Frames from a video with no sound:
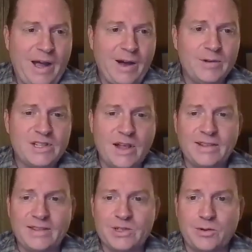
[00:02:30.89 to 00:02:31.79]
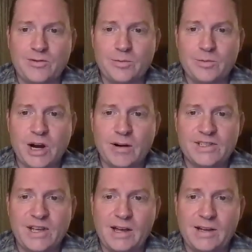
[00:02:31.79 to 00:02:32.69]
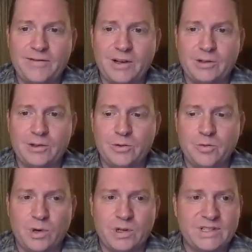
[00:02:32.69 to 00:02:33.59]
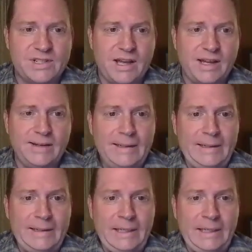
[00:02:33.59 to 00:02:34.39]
I always like this one from Jerry Seinfeld, who once said,